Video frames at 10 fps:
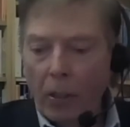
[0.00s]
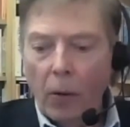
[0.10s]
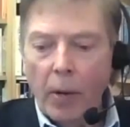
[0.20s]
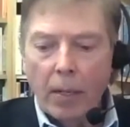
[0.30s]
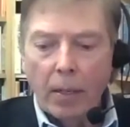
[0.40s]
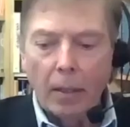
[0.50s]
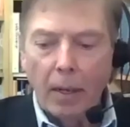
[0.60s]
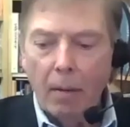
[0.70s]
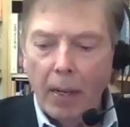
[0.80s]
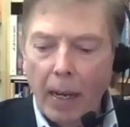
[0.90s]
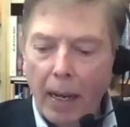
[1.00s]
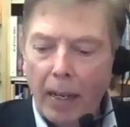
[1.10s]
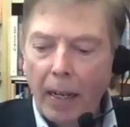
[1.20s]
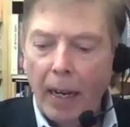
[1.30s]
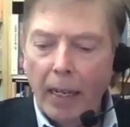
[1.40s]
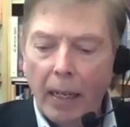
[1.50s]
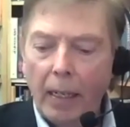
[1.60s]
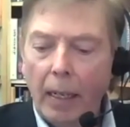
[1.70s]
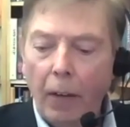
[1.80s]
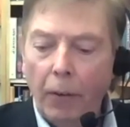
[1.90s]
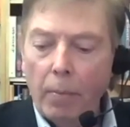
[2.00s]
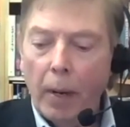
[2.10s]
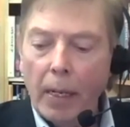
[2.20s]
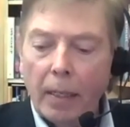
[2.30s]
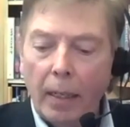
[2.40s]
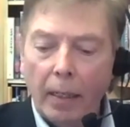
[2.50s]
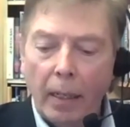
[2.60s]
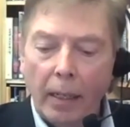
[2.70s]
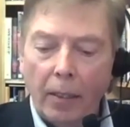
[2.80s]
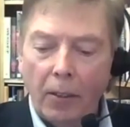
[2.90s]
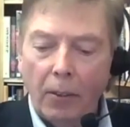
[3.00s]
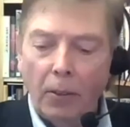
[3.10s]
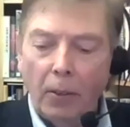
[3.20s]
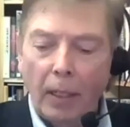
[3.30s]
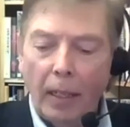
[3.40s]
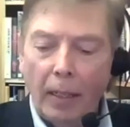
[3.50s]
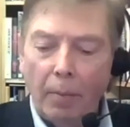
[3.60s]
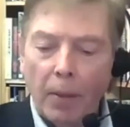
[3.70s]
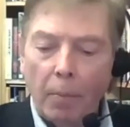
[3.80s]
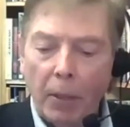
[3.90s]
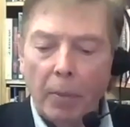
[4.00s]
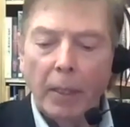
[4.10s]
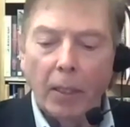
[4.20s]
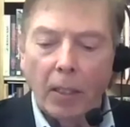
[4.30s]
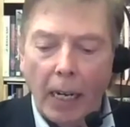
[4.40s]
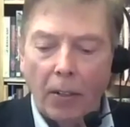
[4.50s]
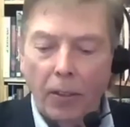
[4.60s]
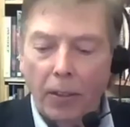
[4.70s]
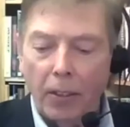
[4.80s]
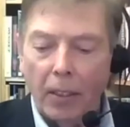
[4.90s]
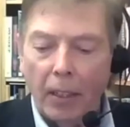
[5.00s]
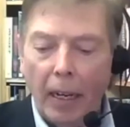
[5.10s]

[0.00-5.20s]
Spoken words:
of questions coming in, and if I might, I'd like to put them into sections.